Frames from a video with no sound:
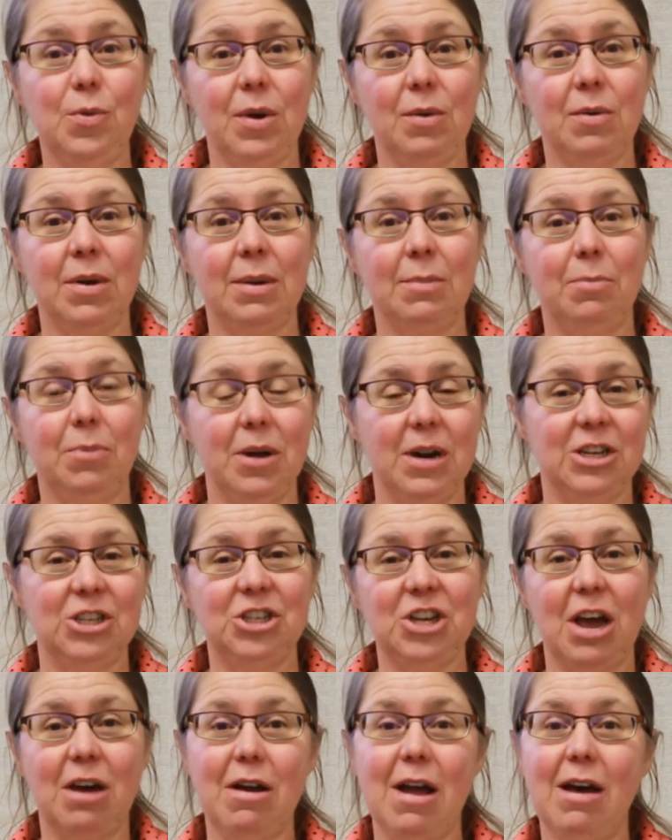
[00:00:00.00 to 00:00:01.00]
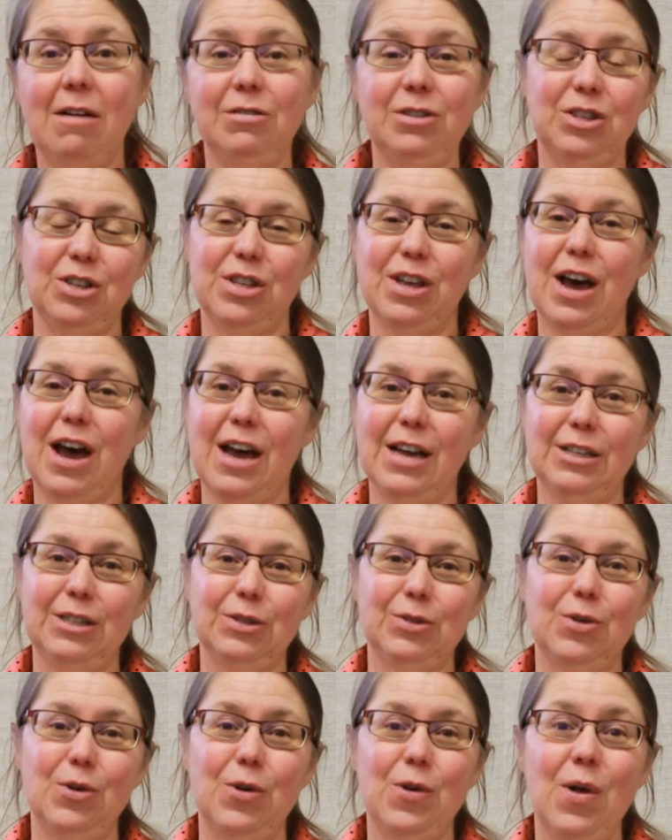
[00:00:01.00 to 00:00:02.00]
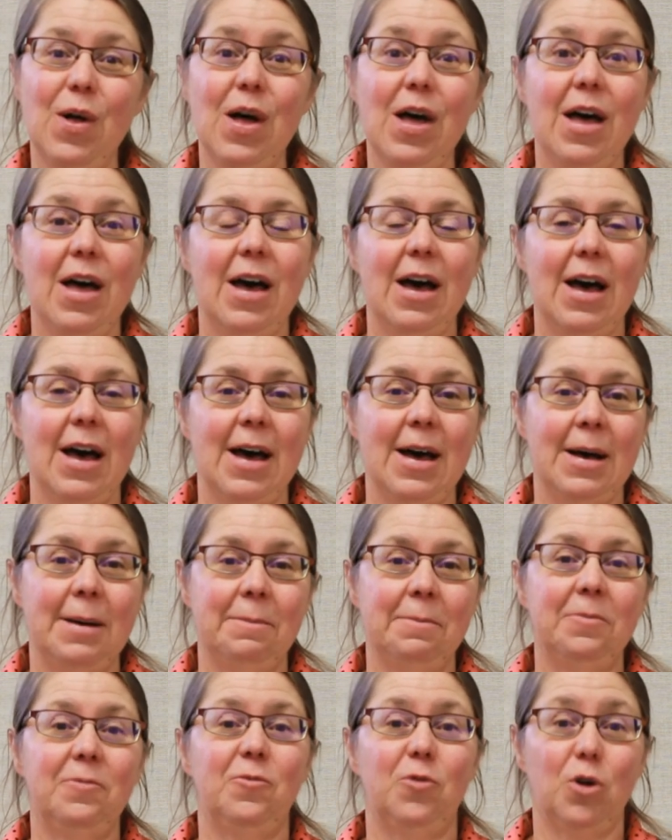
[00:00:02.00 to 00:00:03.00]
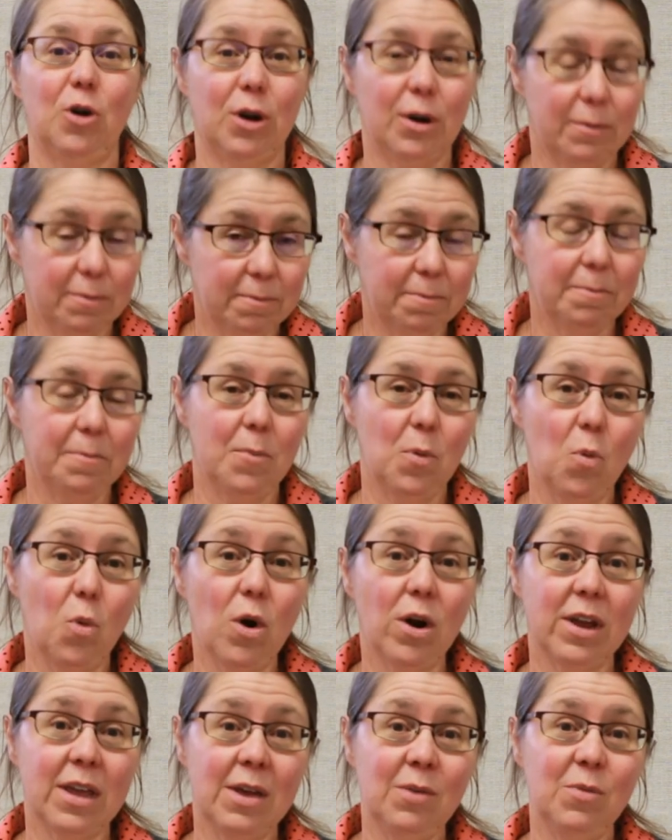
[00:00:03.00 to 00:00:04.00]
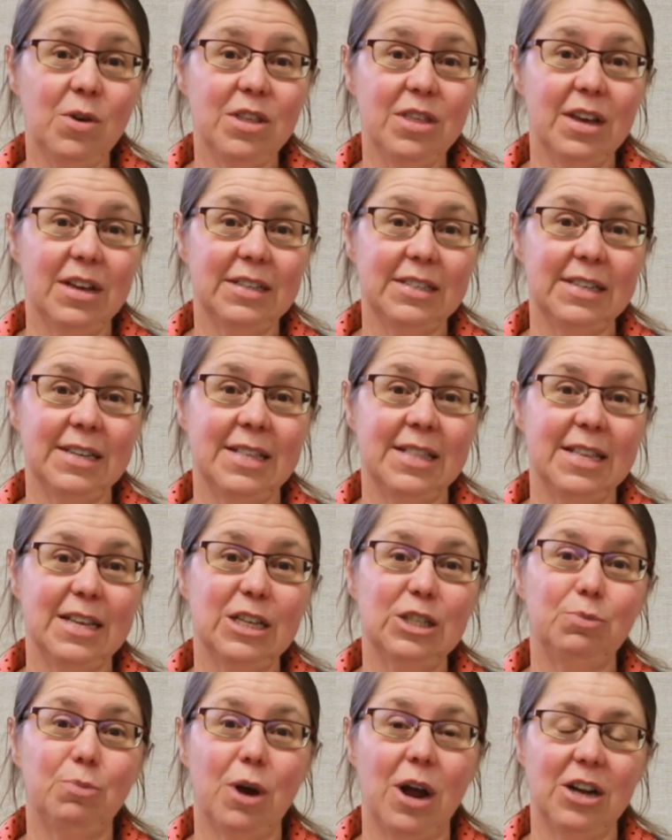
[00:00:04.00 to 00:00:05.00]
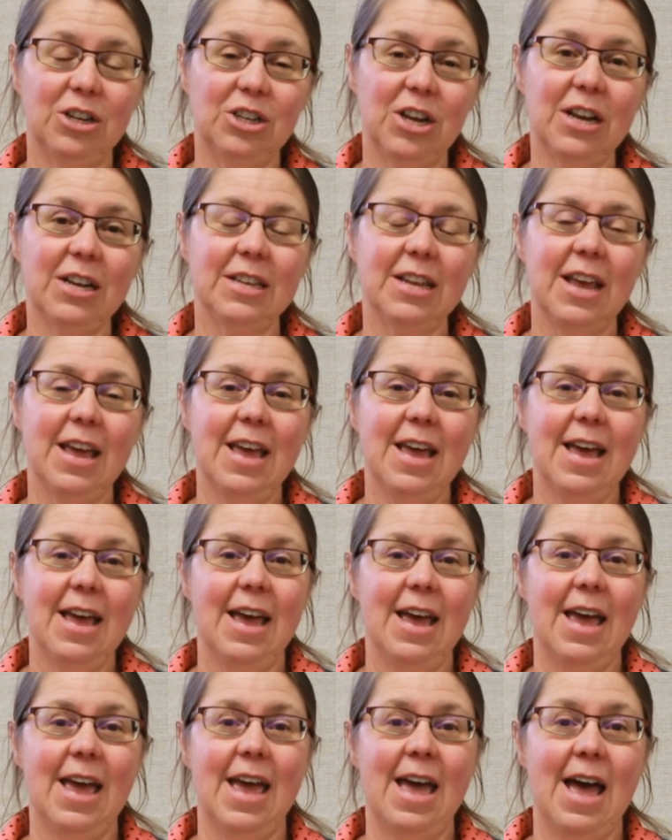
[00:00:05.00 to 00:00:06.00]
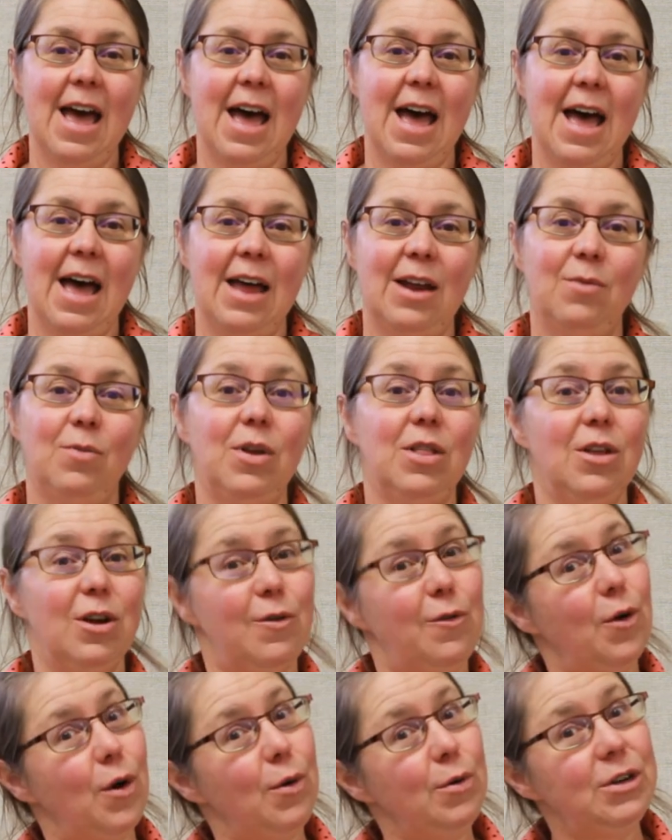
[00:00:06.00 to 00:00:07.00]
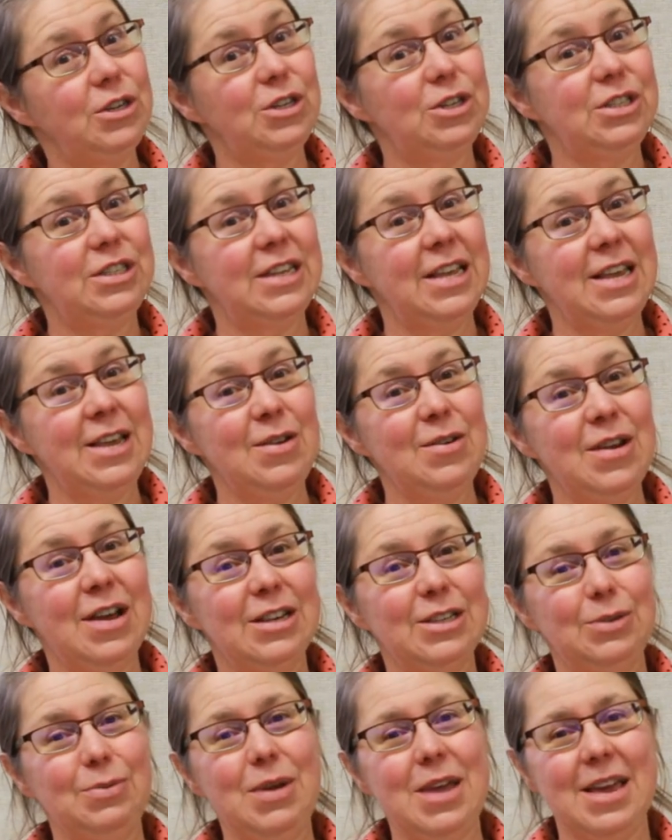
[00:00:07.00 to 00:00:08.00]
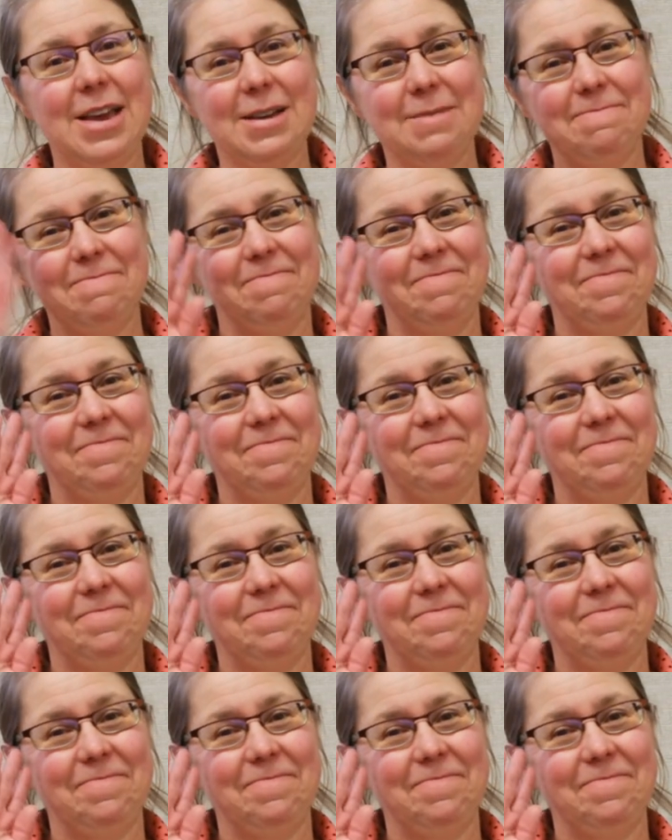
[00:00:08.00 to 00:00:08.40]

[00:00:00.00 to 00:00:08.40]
We want to put a shout out to the high school um, for working with us in this project and we look forward to seeing you next week.